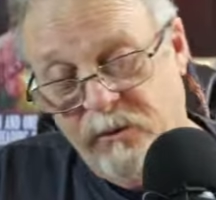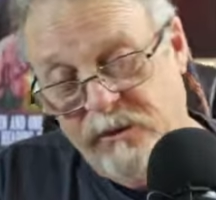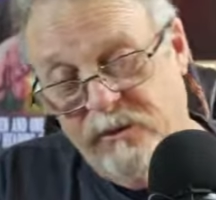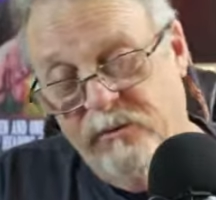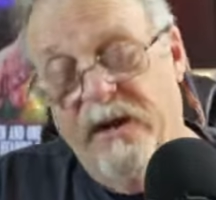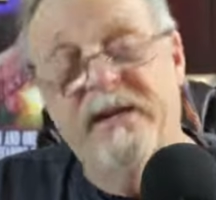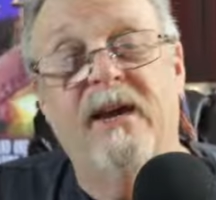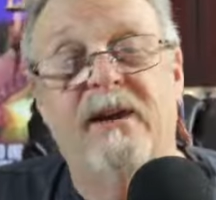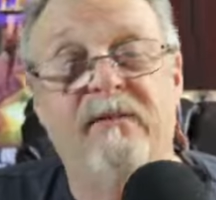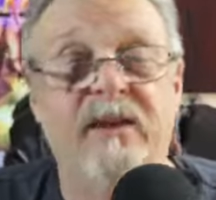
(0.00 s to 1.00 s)
words, write
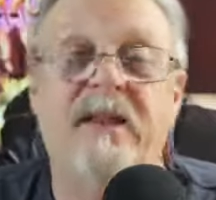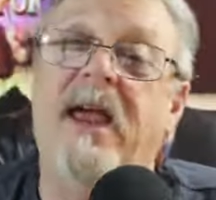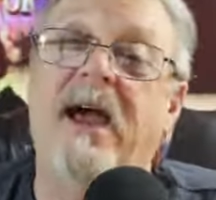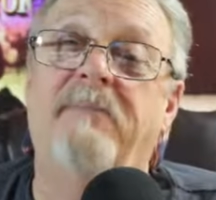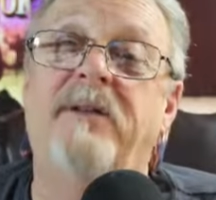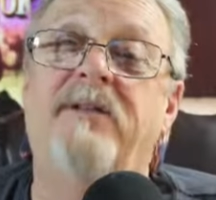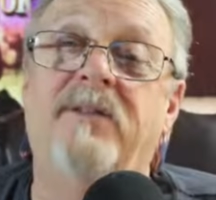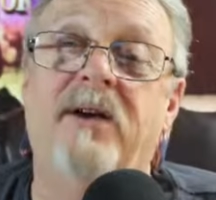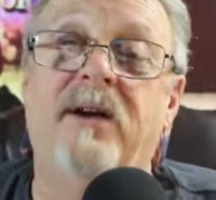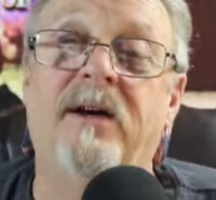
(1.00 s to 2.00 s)
down everything that
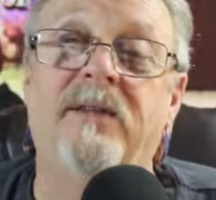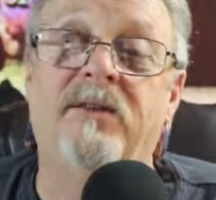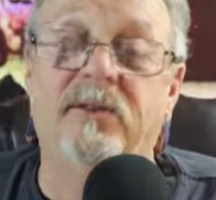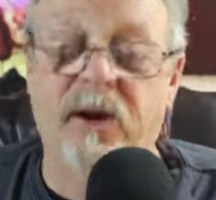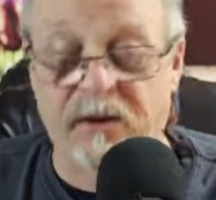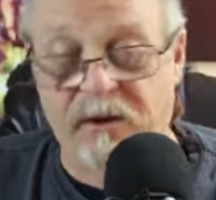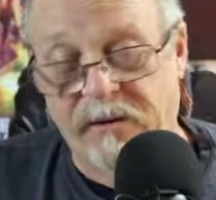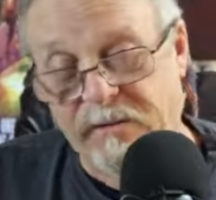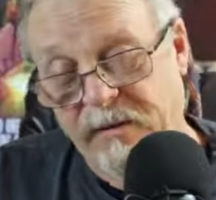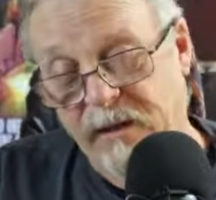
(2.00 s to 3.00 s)
happens on the
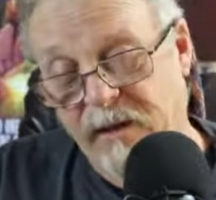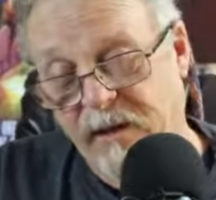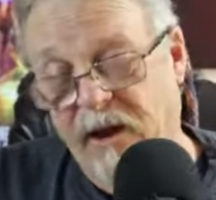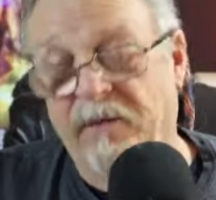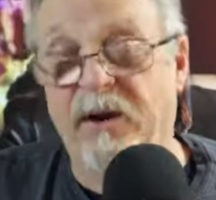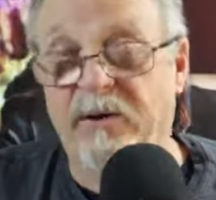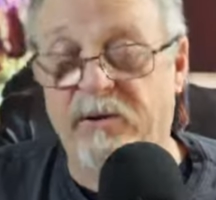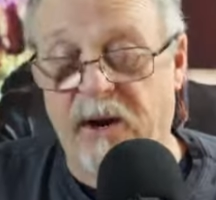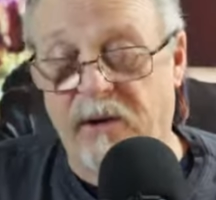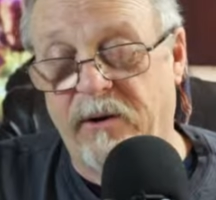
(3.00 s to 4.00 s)
trailer, on their
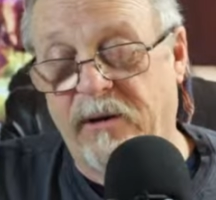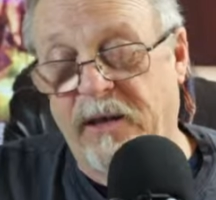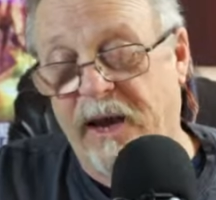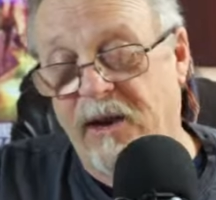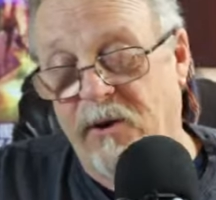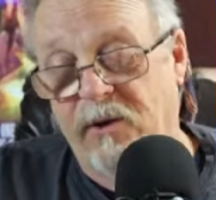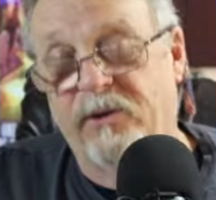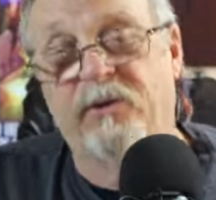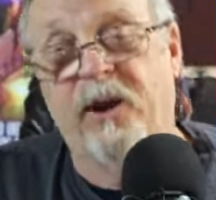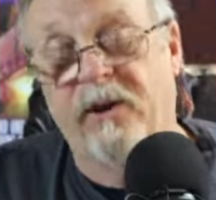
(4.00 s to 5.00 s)
trailer, lay your
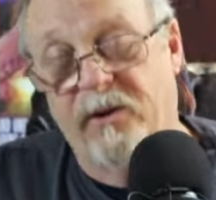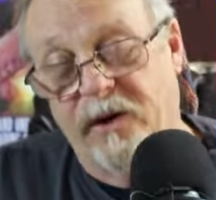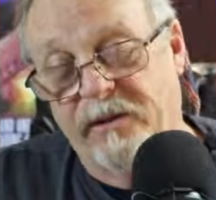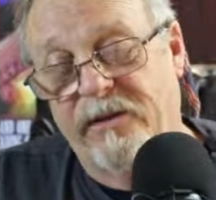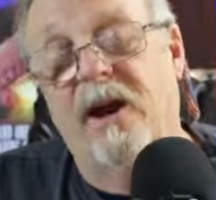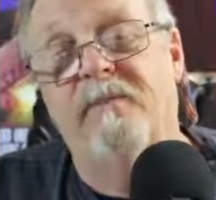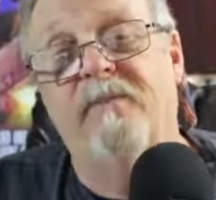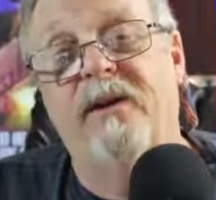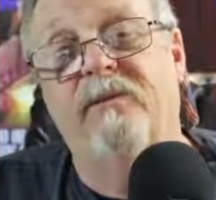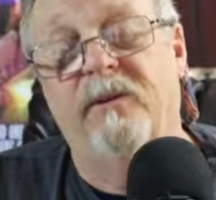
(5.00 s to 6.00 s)
trailer on top
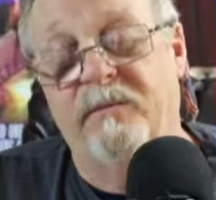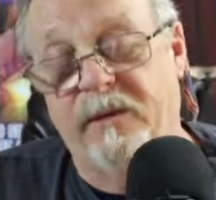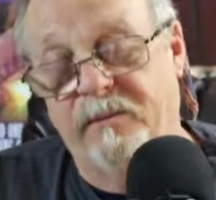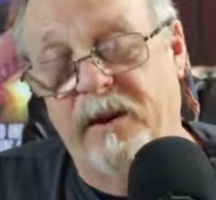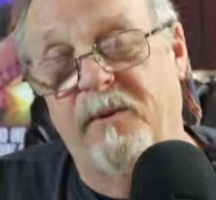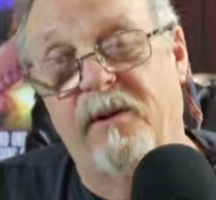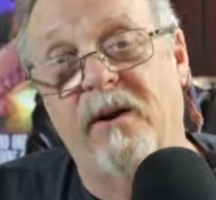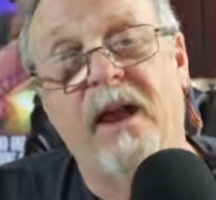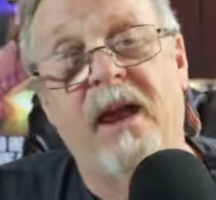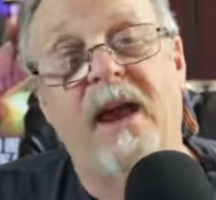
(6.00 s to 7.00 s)
of it with a piece of
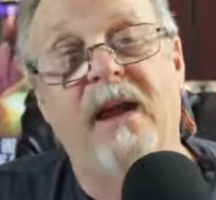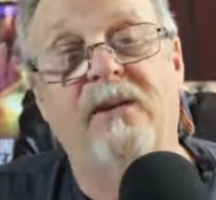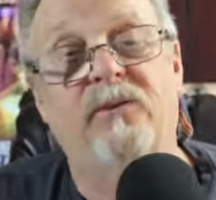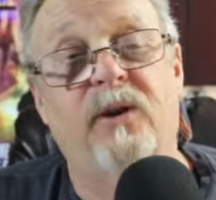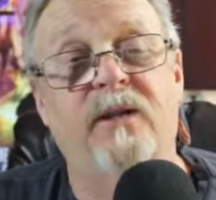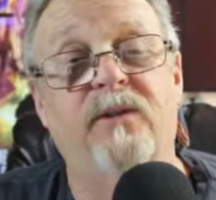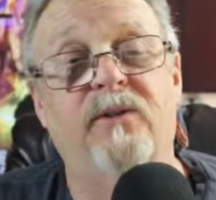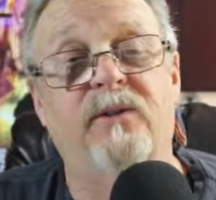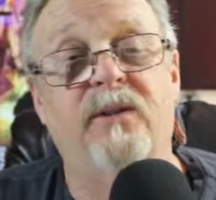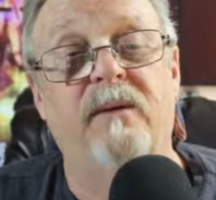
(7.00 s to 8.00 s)
paper, and try to do
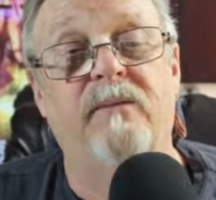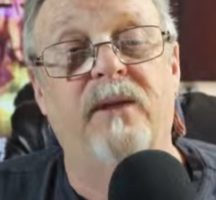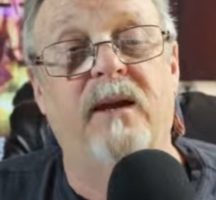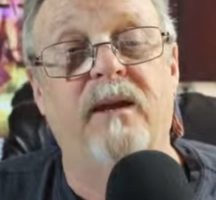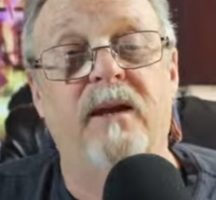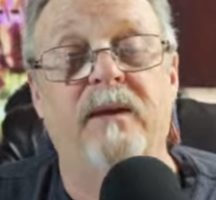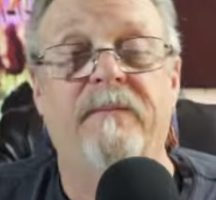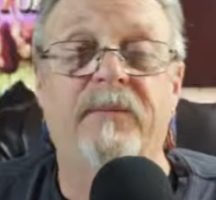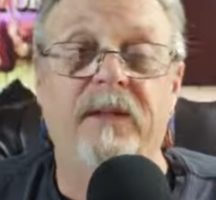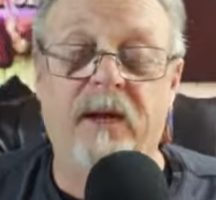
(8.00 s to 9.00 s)
the same thing.
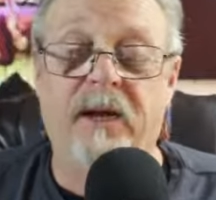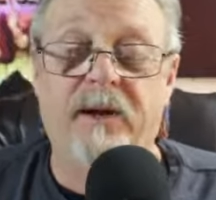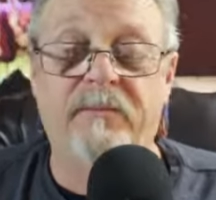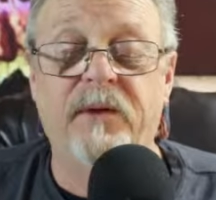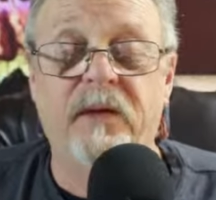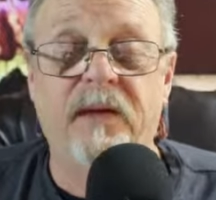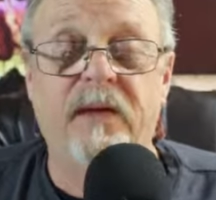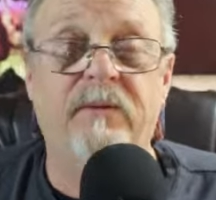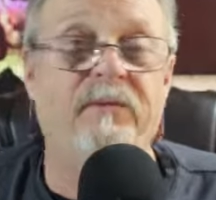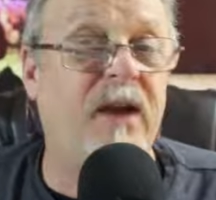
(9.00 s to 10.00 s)

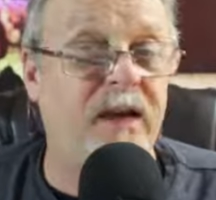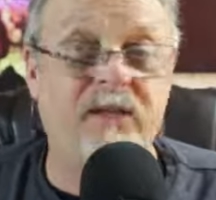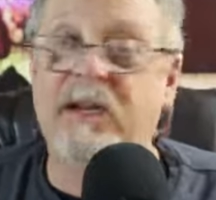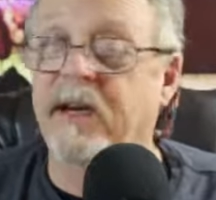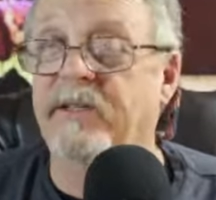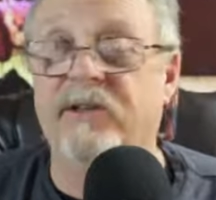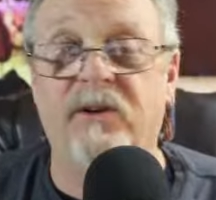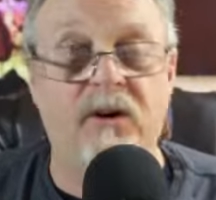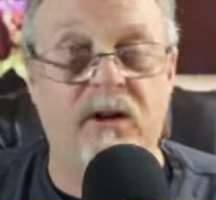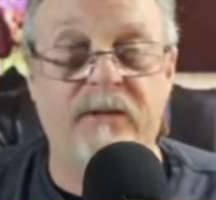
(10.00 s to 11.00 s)
Fast cuts
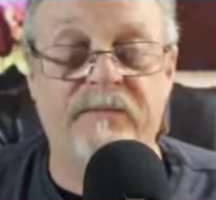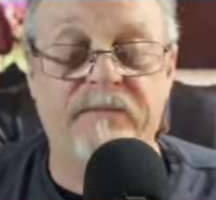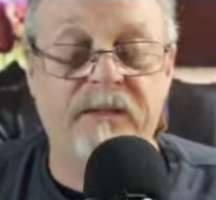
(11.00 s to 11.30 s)
and all.